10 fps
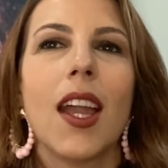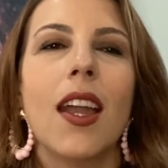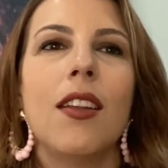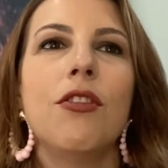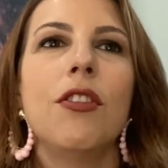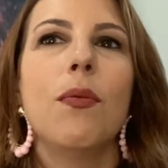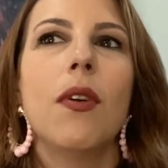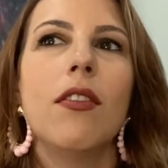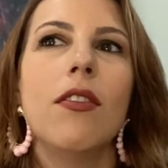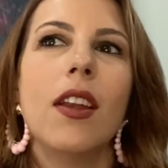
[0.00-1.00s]
And she
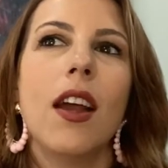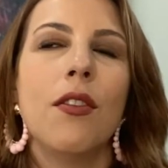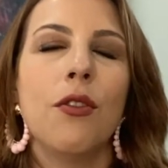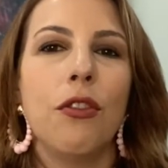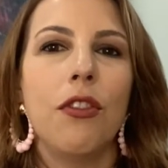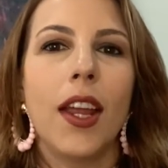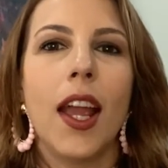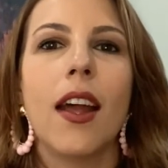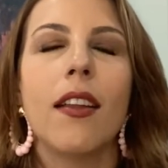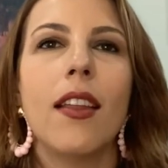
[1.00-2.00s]
wants you to
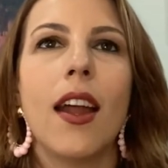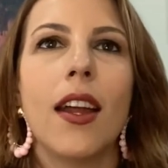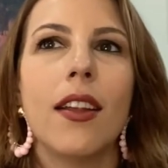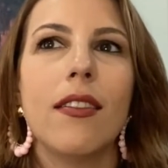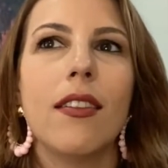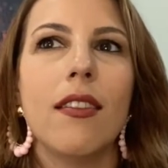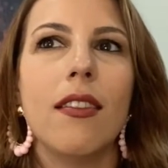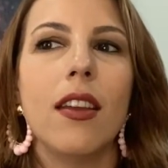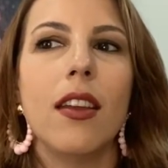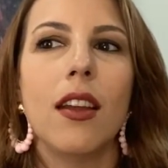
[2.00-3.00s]
understand that
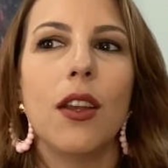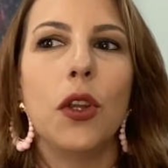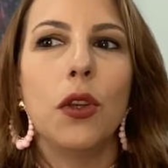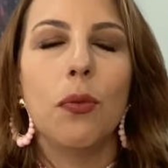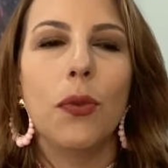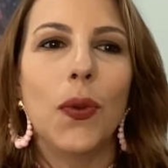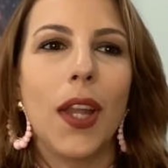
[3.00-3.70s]
the new moon